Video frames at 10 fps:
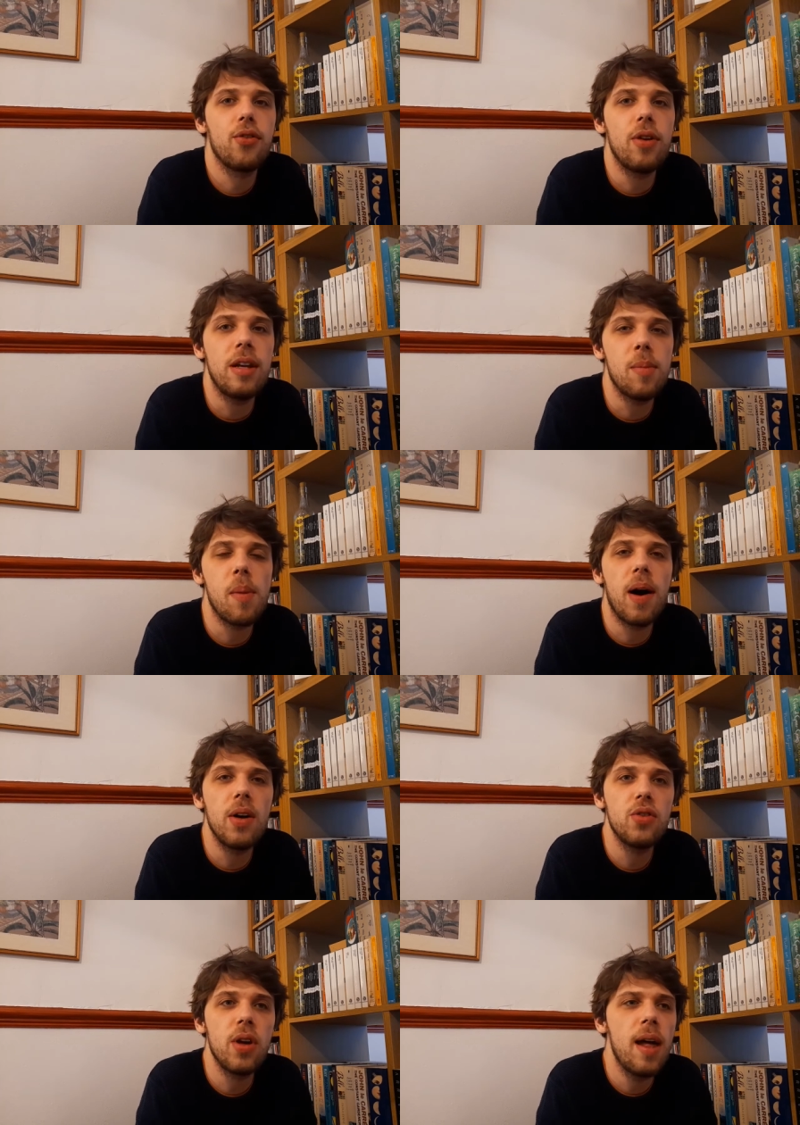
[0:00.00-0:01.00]
read in
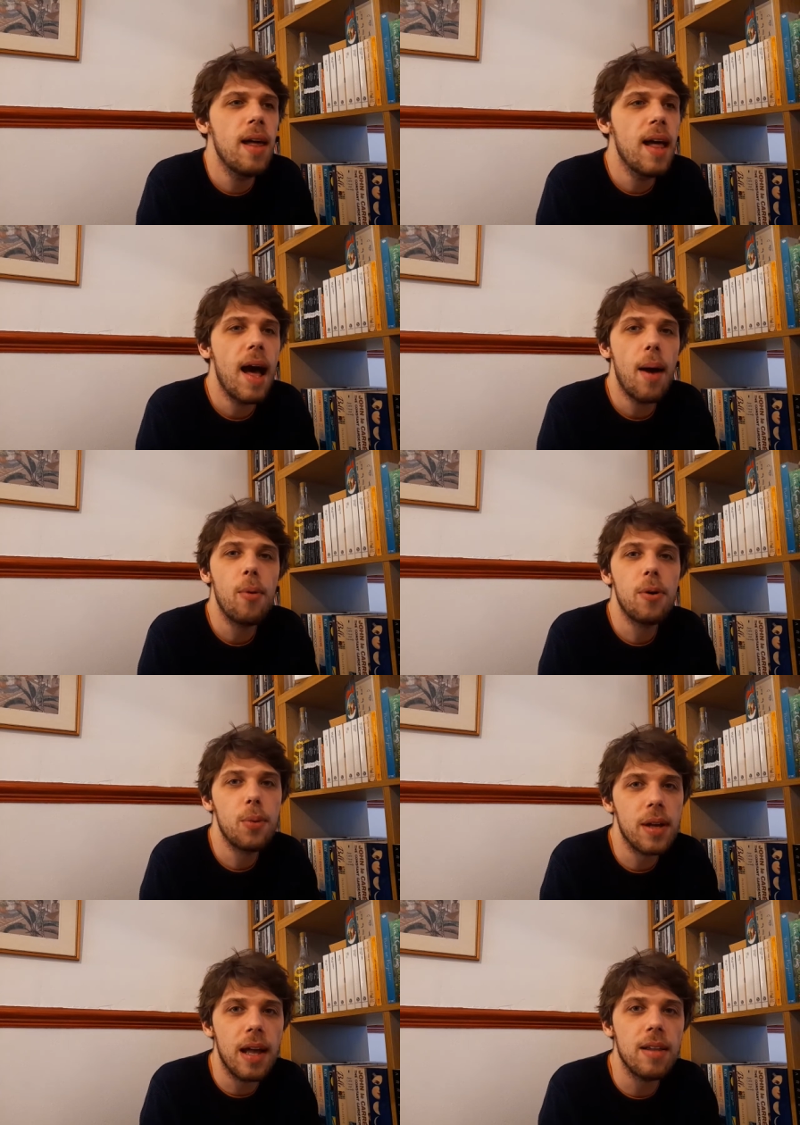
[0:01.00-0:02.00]
March, and we'll
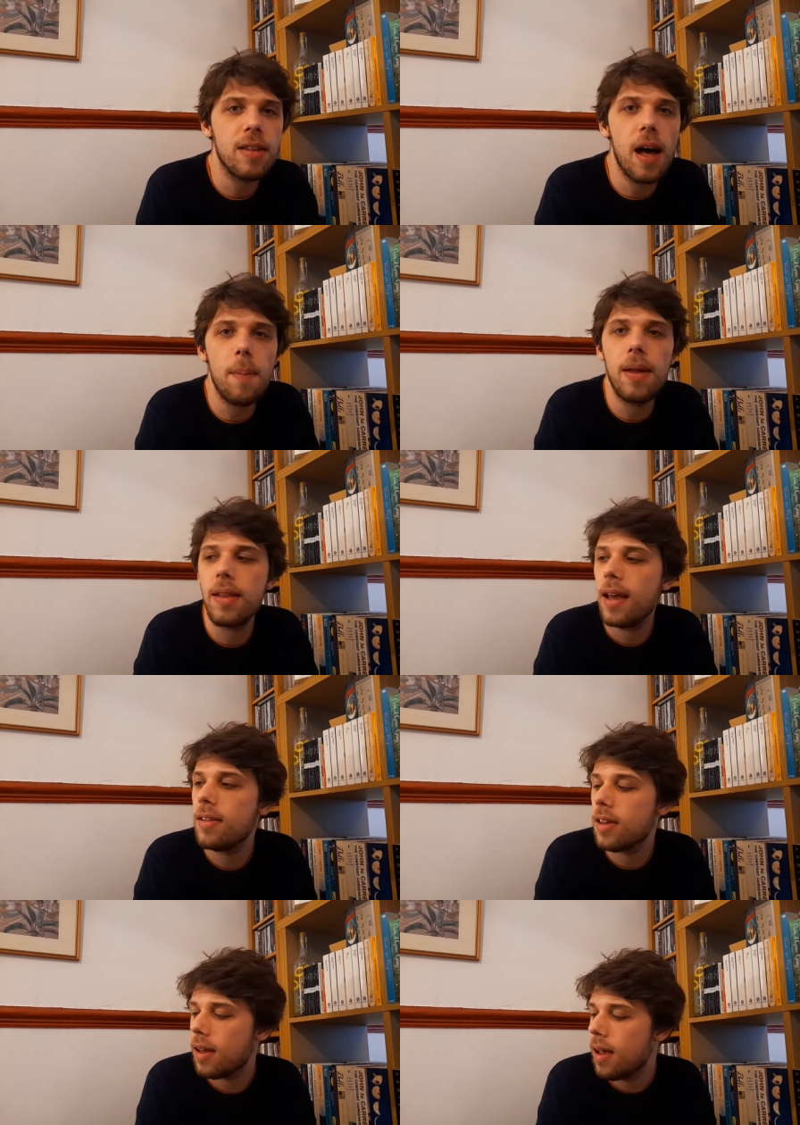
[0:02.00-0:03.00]
get to that a bit
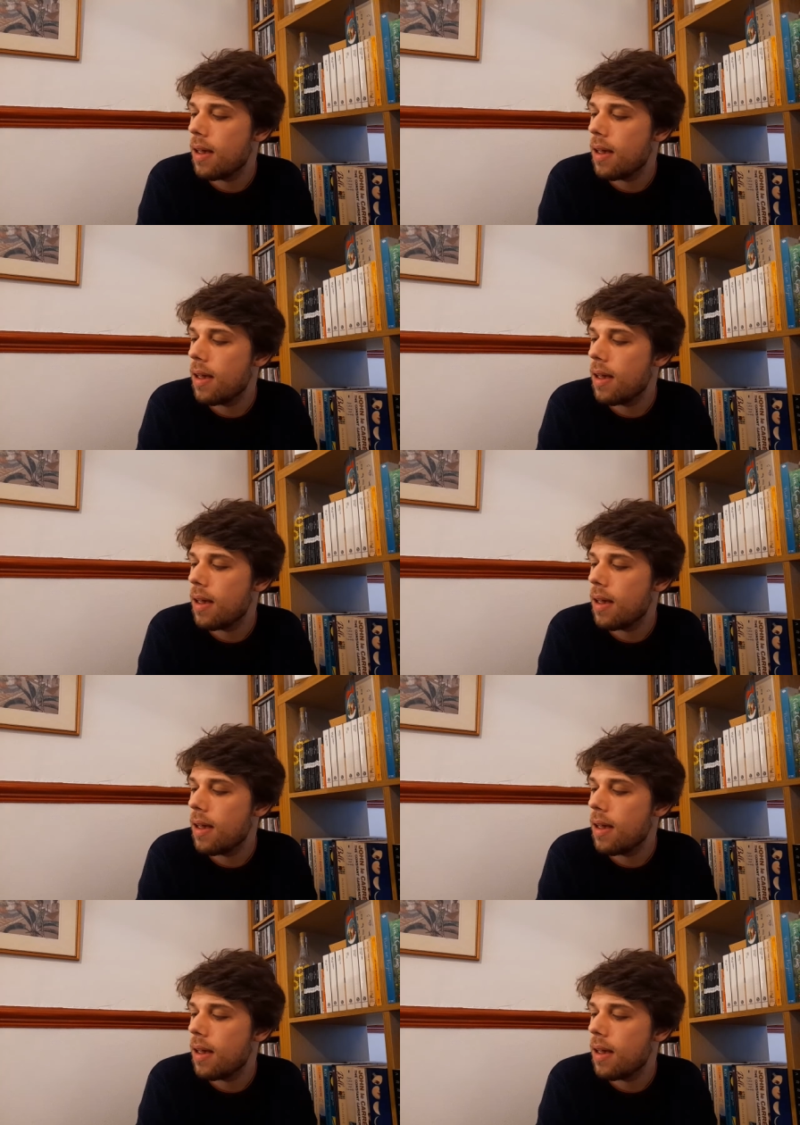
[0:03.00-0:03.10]
later.